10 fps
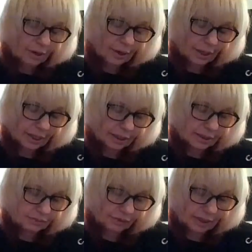Alright,
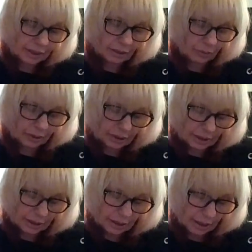let's find out what
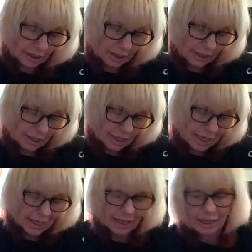the
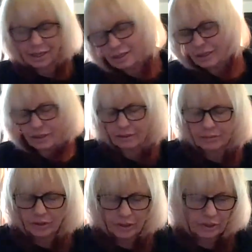Love
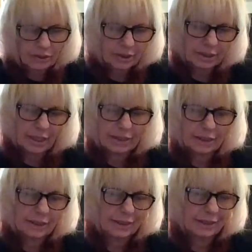Oracle's got to
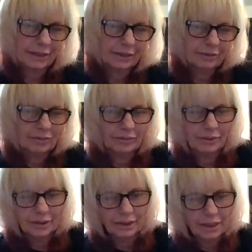say.
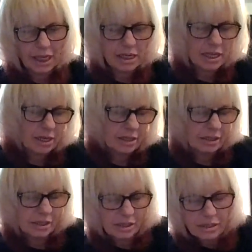The
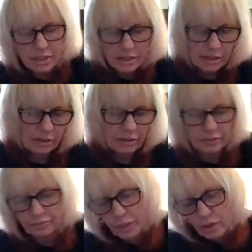
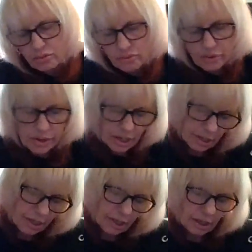Love Boat.
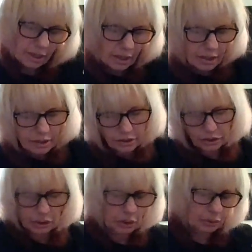
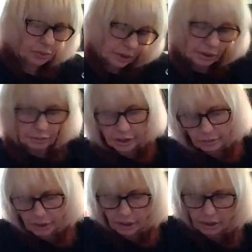Soon we'll be
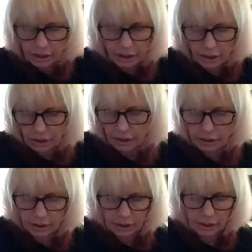making
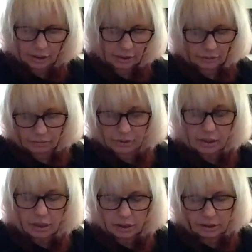another
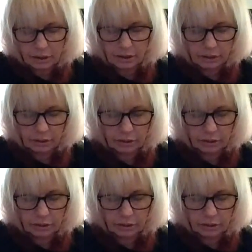room.